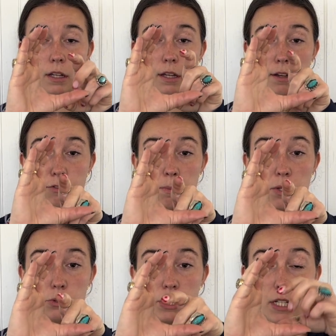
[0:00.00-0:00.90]
if the
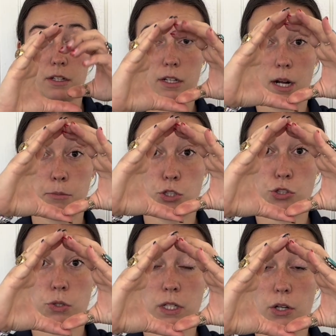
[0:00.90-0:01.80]
middle's here and I'm just
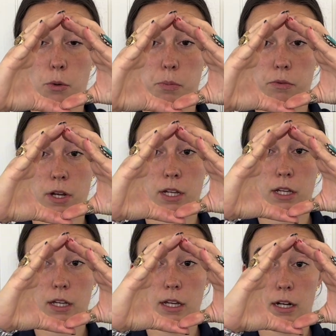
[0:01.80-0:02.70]
shooting an open ring
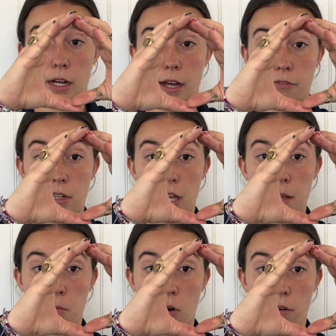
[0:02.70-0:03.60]
and I have to
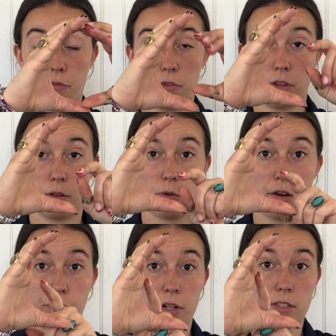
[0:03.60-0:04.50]
aim off, the
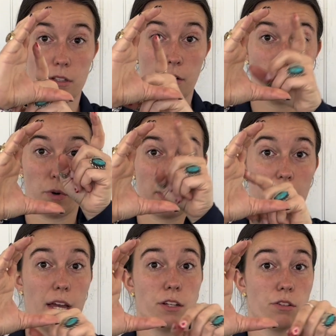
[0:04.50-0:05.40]
reference of where the
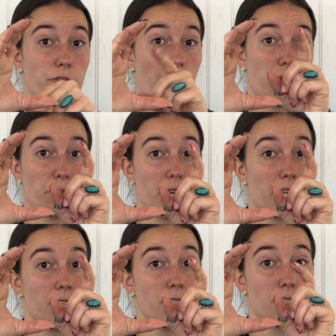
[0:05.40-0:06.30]
edge of that ring
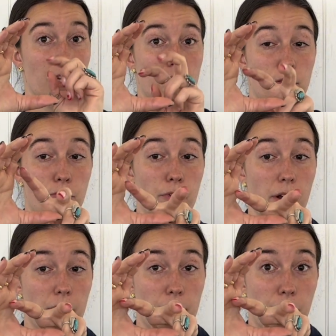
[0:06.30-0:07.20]
is
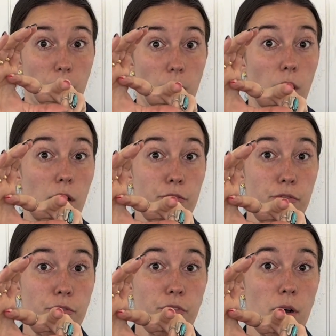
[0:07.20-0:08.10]
very far off
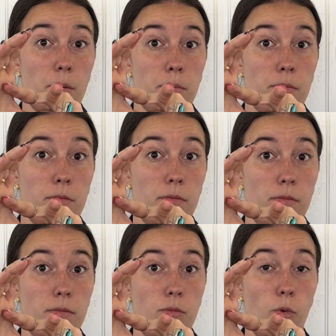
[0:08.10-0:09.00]
from
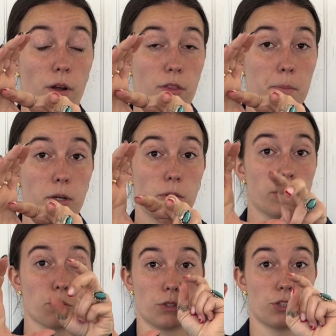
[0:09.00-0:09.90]
where the middle
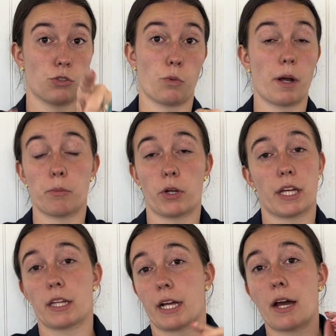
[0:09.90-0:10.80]
is, which is where I'm
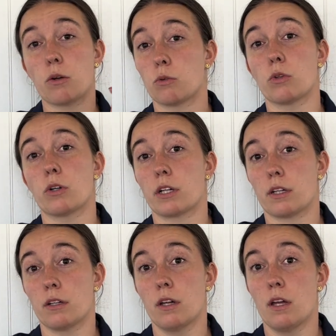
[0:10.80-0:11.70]
looking. Like I don't look
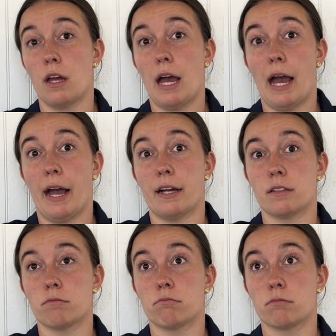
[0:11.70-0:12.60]
at
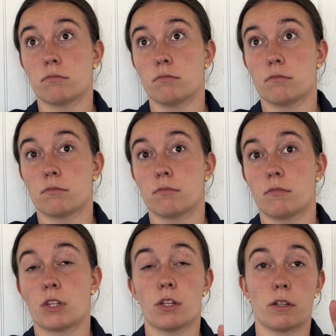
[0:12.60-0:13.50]

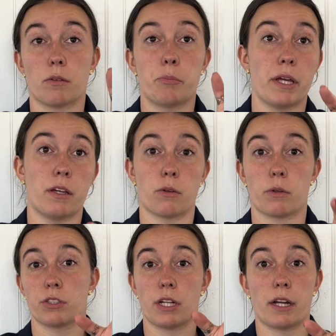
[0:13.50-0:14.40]
the pin
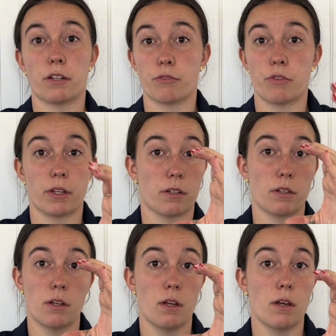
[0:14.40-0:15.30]
side of the
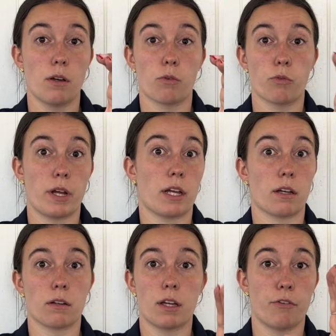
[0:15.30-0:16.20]

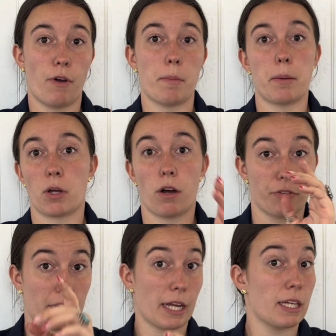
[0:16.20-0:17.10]
ring if I'm aiming off.
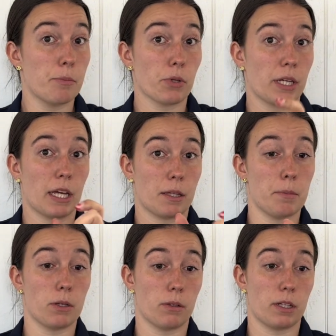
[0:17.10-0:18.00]
Like I keep looking at the
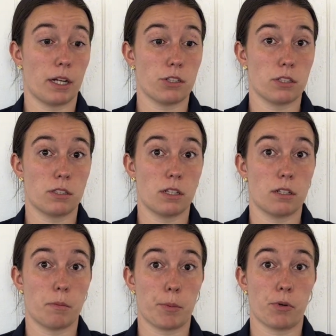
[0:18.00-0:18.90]
middle and I just see it
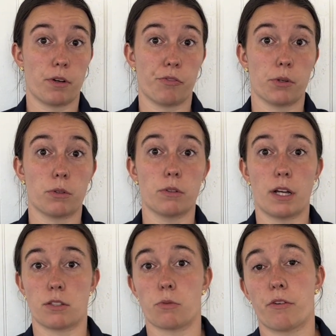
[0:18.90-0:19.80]
in my peripheral
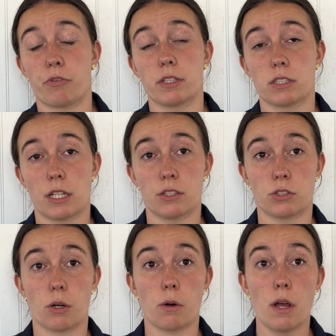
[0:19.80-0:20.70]
as a reference. And
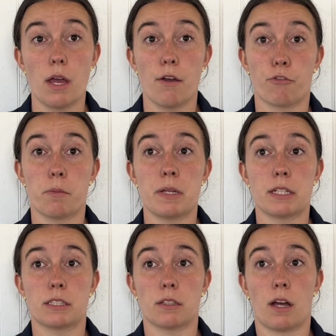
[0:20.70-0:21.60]
so for me,
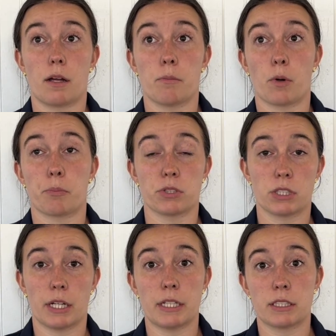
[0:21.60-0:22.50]
it's a lot more
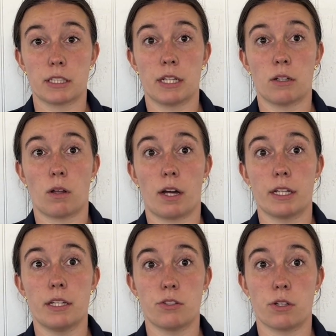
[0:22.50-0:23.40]
precise and a lot
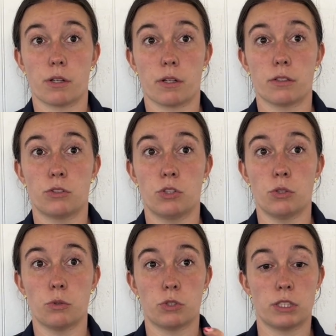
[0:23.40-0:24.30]
easier
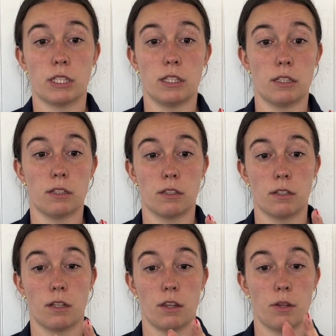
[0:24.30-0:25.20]
to see
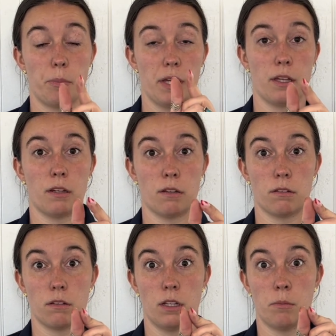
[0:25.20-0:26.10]
the pin
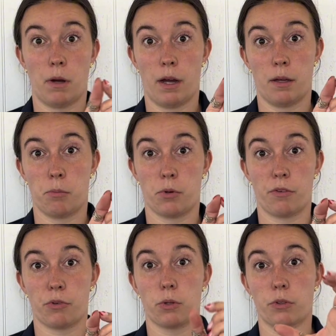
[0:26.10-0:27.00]
in my
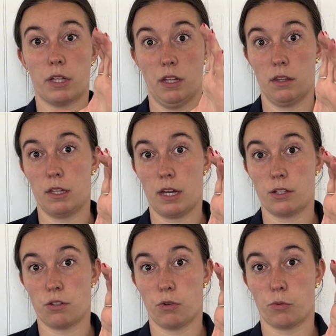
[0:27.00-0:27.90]
peripheral than the
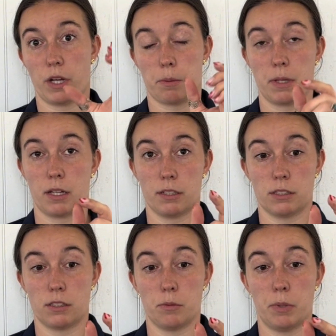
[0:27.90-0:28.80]
edge of a ring
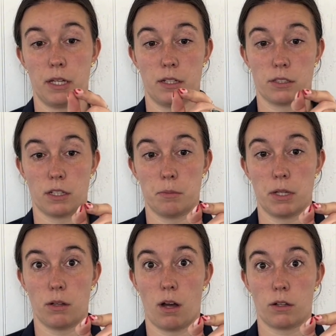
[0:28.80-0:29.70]
because the pin is going to be
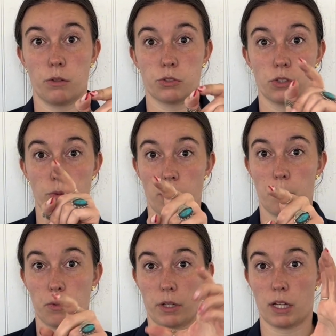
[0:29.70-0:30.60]
a lot closer to where
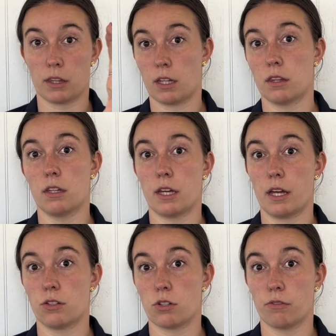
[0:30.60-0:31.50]
I'm looking than the
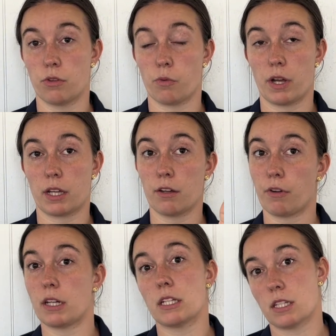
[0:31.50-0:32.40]
edge of the ring if
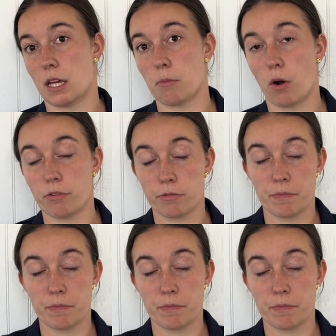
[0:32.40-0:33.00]
I need to aim off.